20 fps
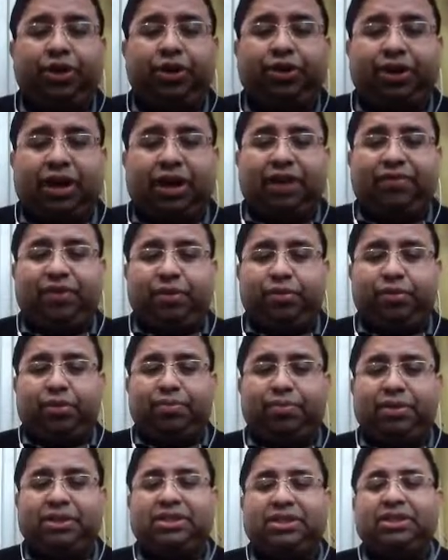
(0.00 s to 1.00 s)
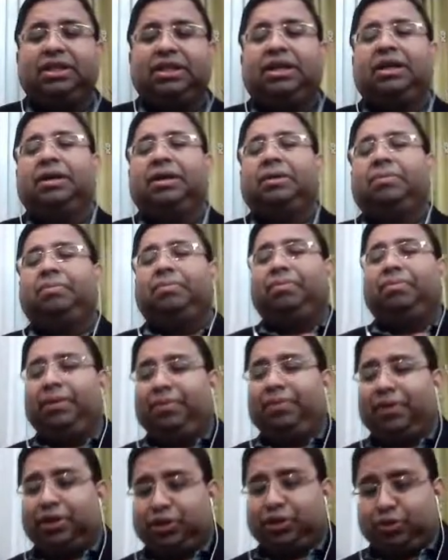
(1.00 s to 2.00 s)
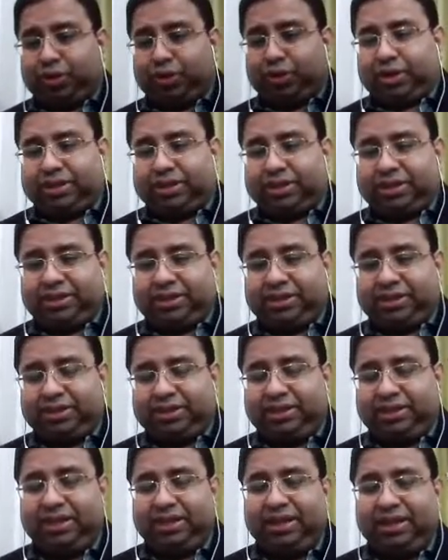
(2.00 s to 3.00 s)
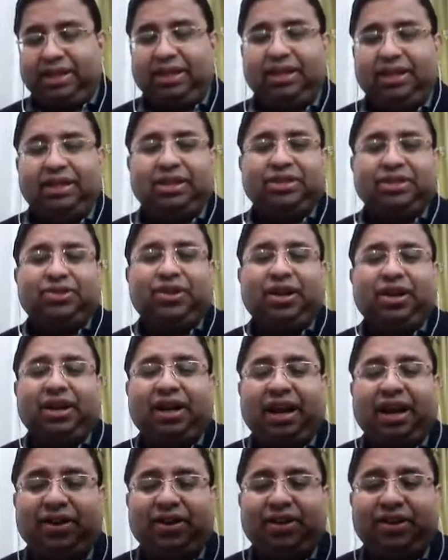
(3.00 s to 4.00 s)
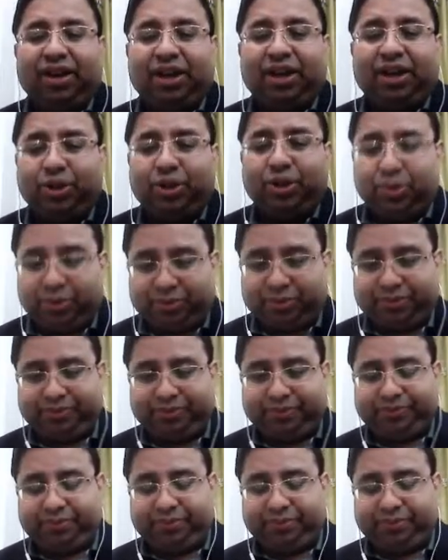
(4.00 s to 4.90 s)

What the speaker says: Theoretical framework means previous works. So you can write down here two.